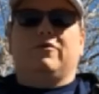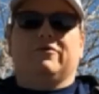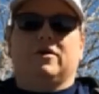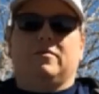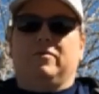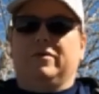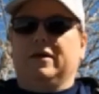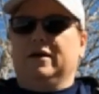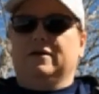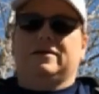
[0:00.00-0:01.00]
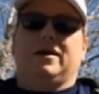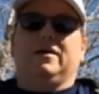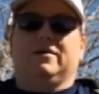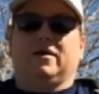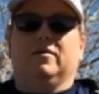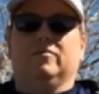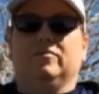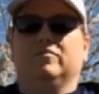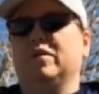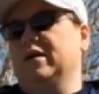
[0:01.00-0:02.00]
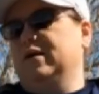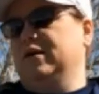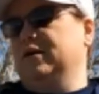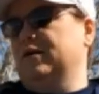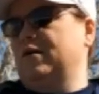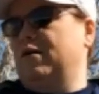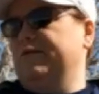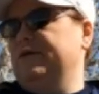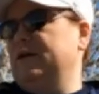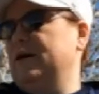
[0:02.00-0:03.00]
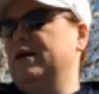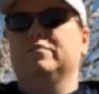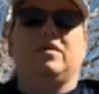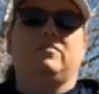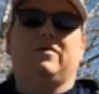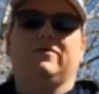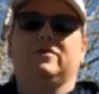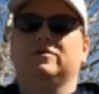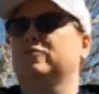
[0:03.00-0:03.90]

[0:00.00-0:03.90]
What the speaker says: over a couple of things as I'm making coffee and my breakfast this